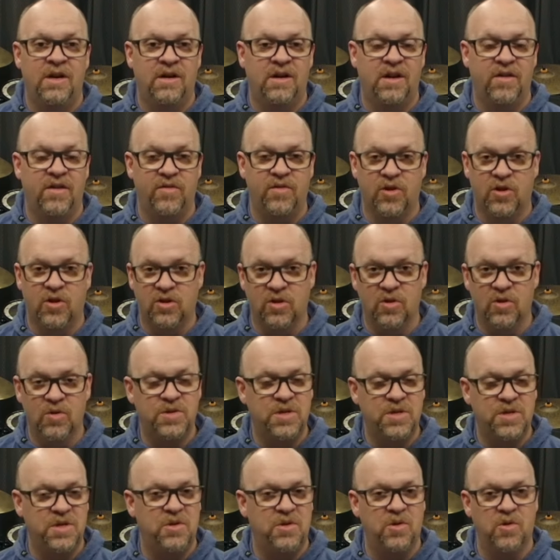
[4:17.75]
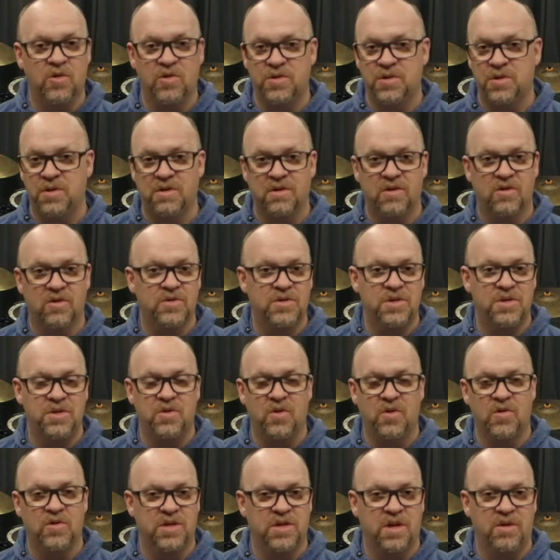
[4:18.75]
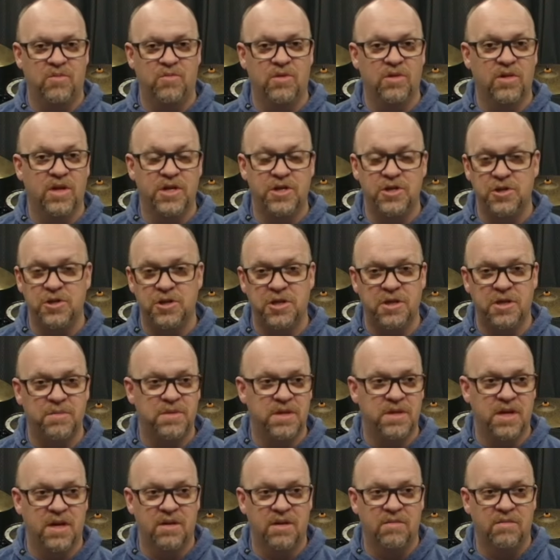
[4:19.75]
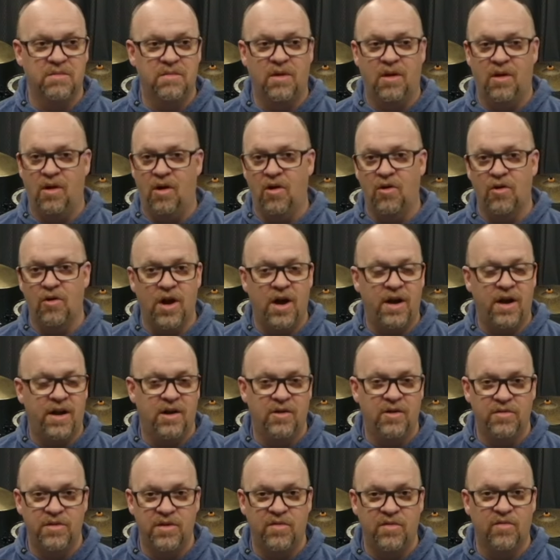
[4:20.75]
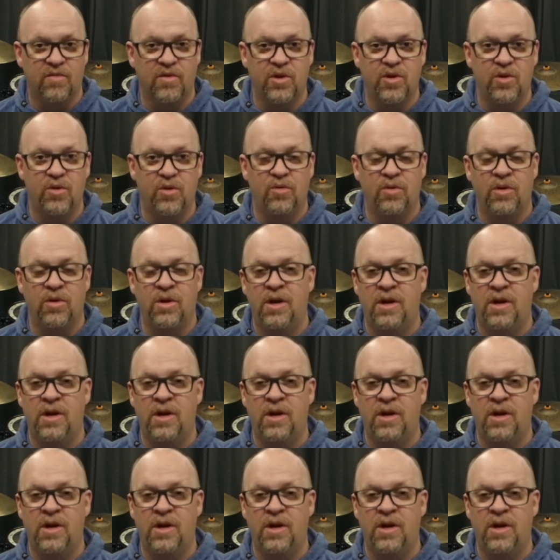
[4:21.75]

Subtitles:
If you're closing doors on relationships that are not healthy for you.